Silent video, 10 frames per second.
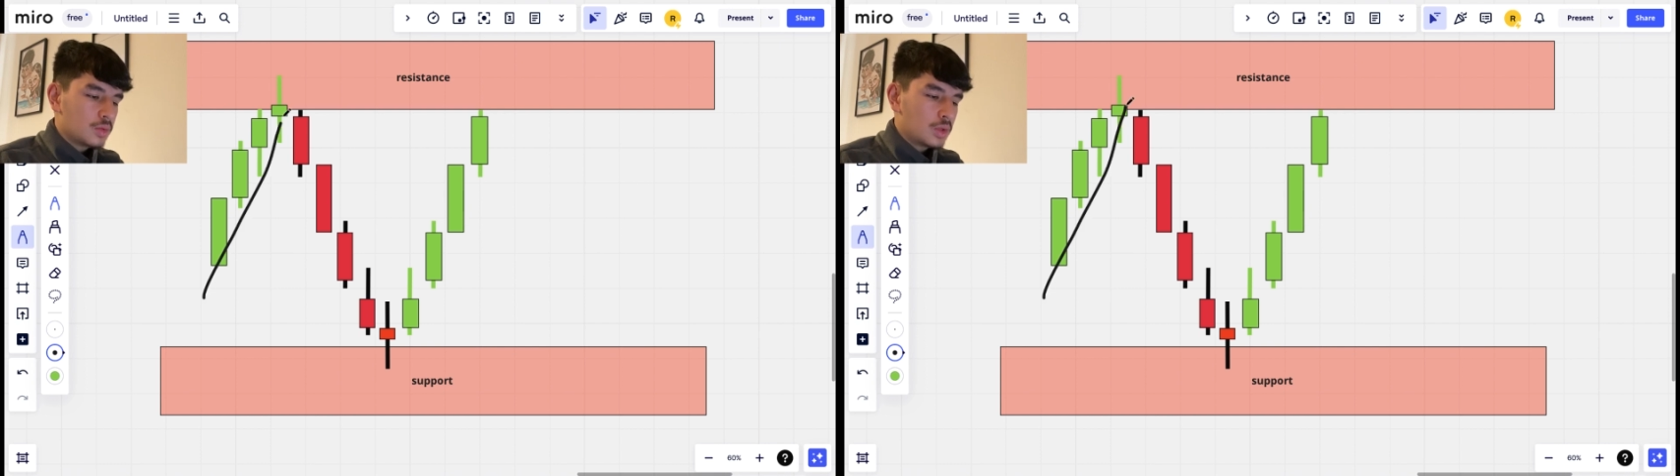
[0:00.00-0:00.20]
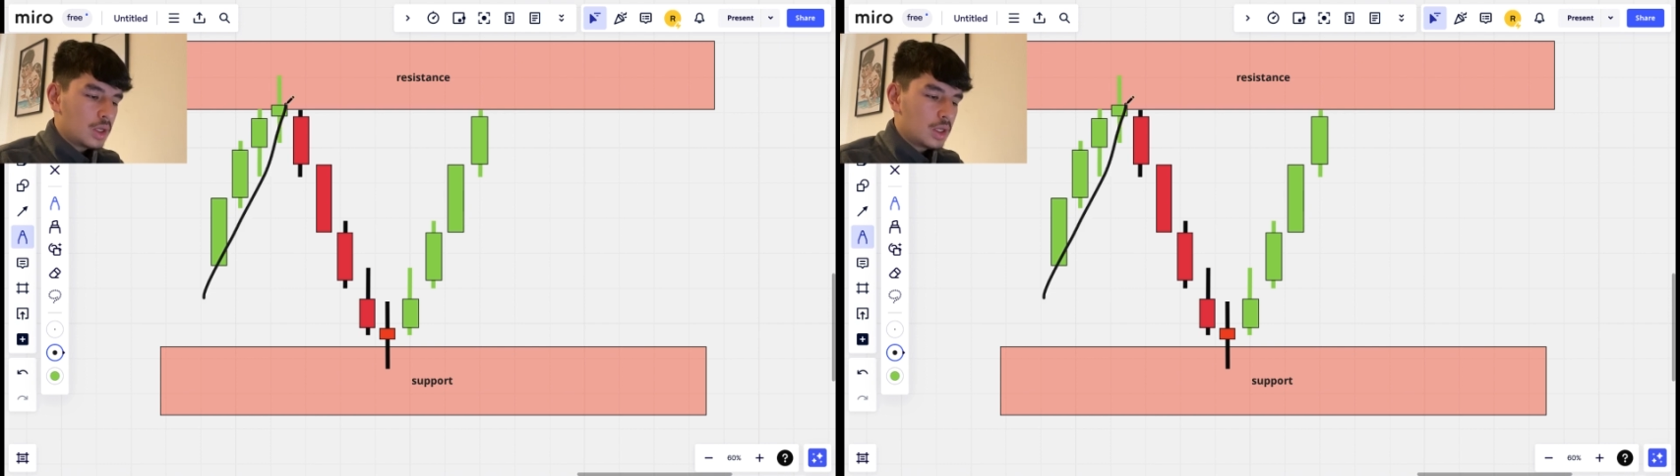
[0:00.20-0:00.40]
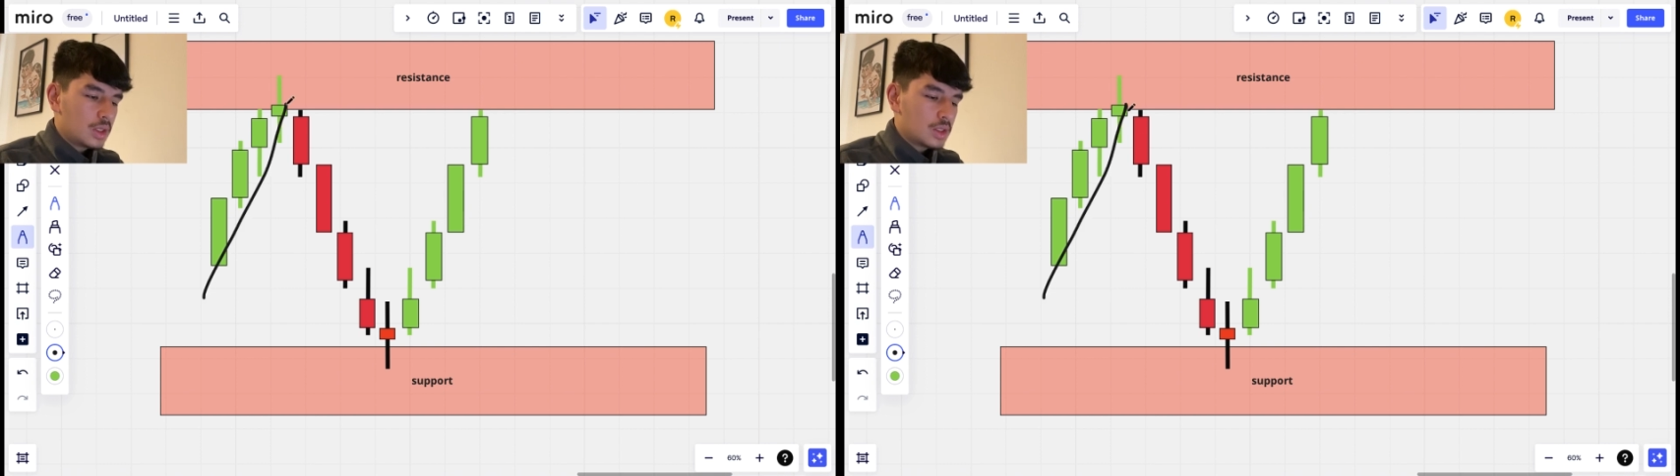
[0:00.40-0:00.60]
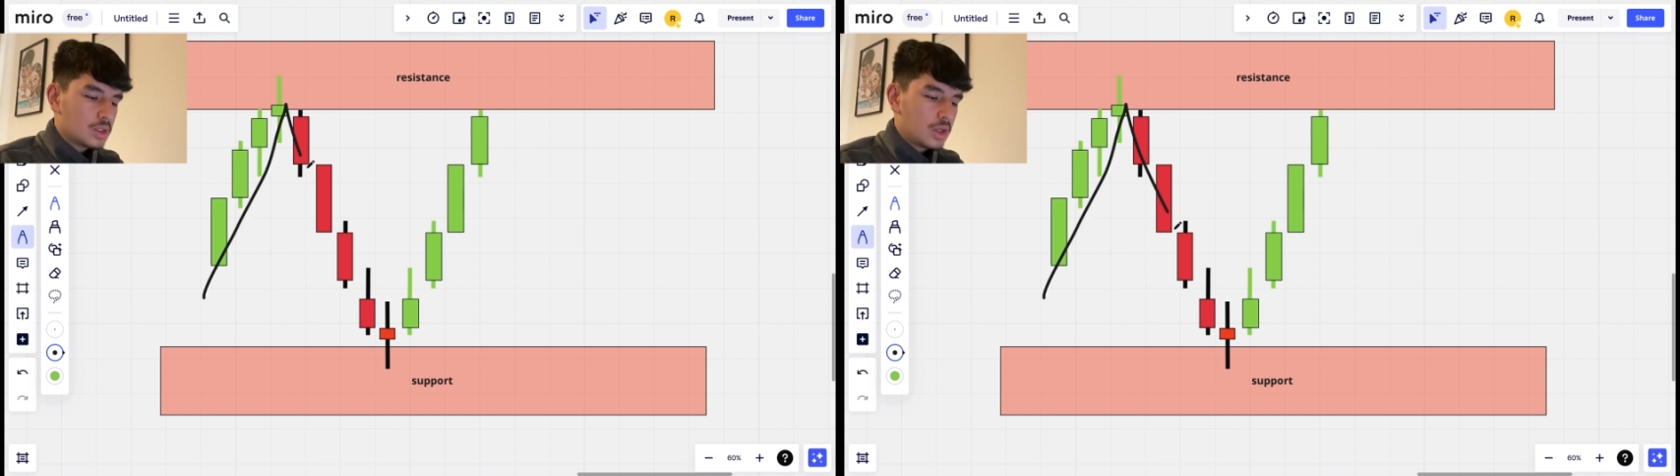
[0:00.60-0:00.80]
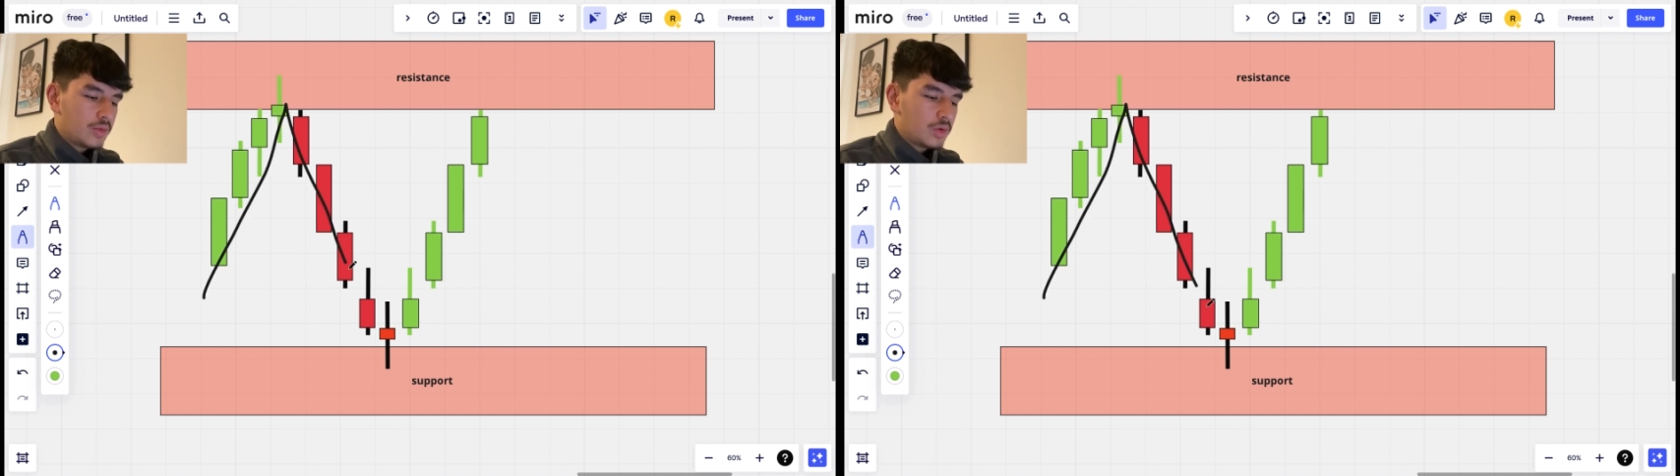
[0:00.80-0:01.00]
hit this
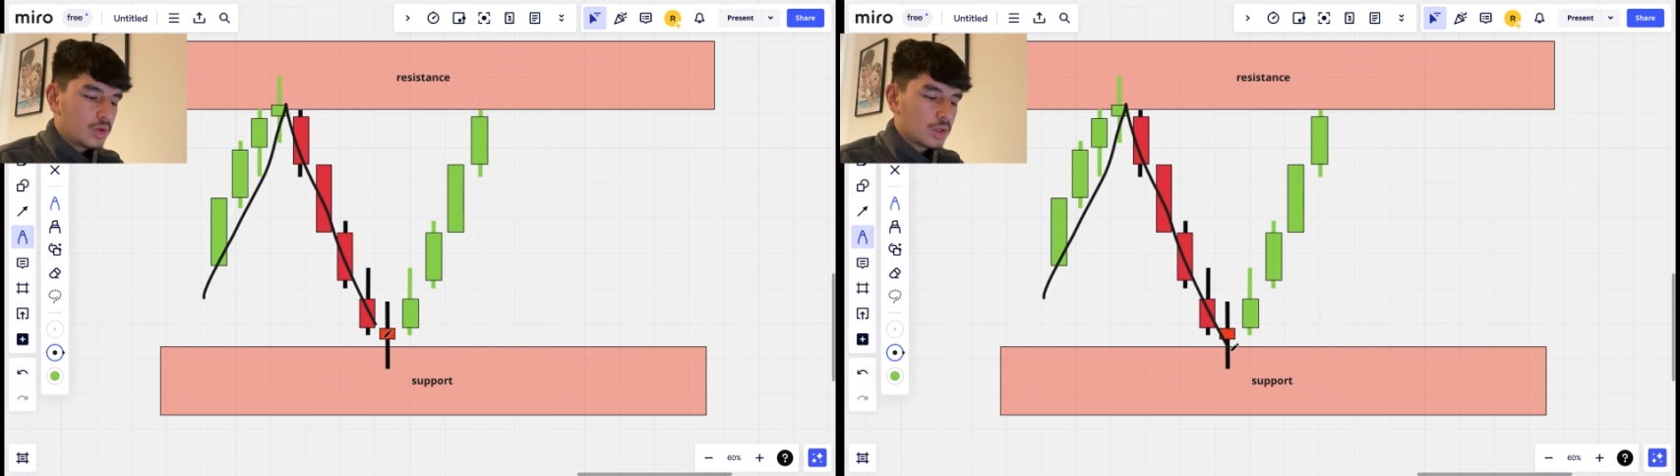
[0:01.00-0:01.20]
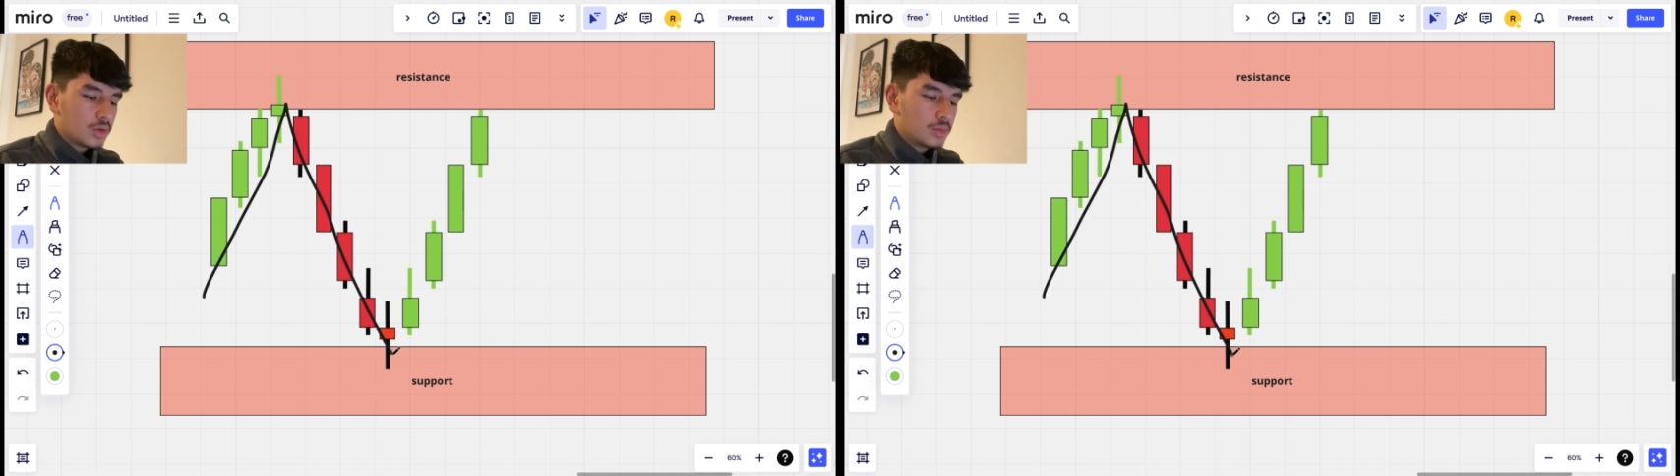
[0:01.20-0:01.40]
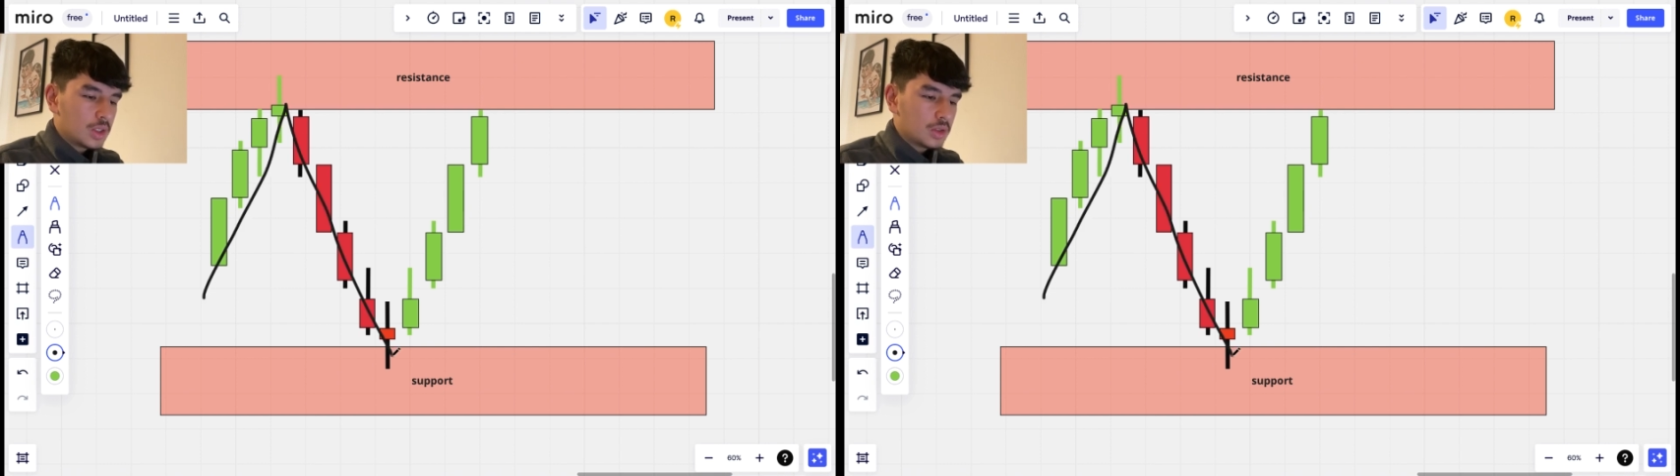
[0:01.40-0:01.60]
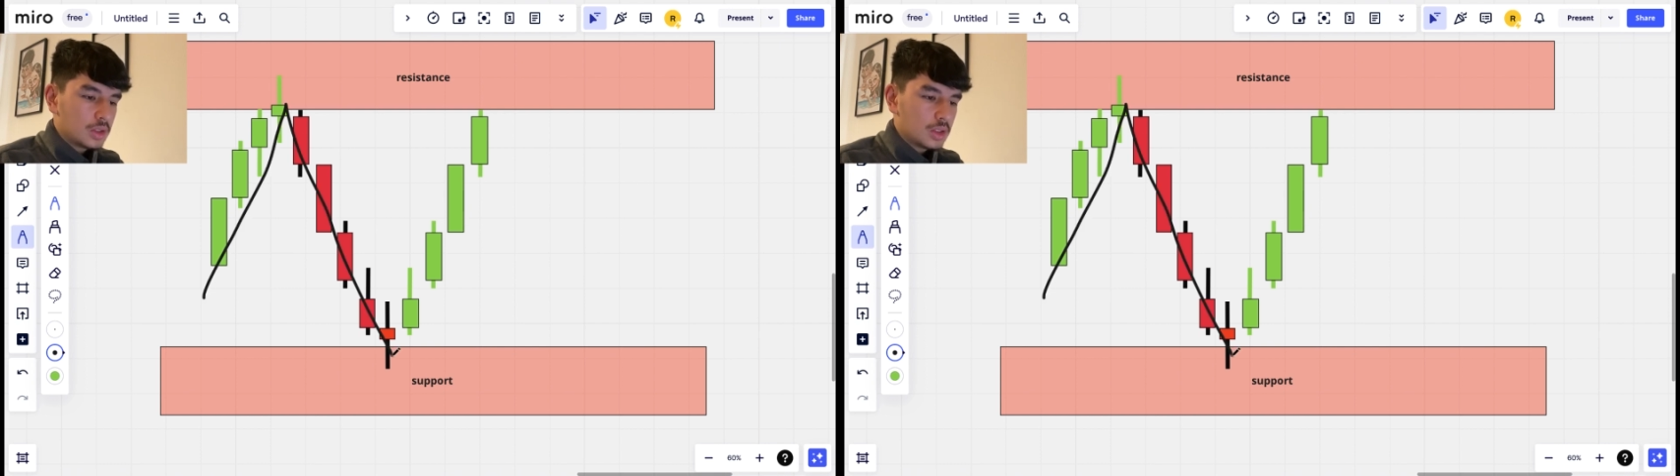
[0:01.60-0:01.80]
level and come down to